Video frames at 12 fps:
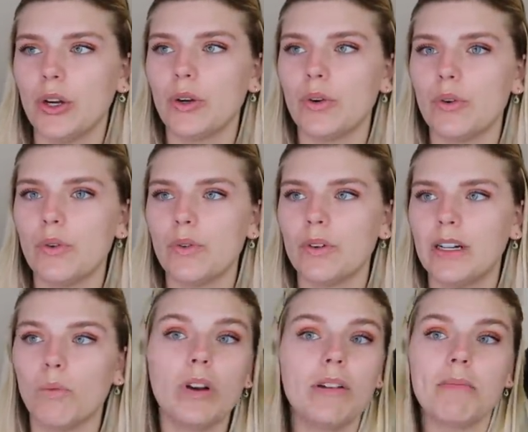who
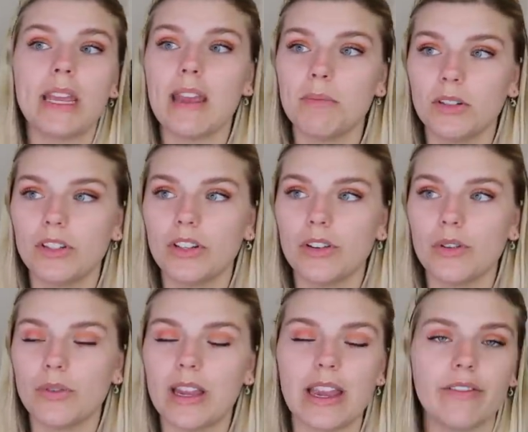wouldn't be able
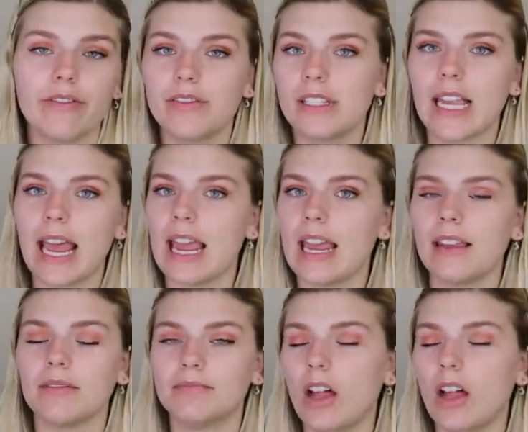to if, say,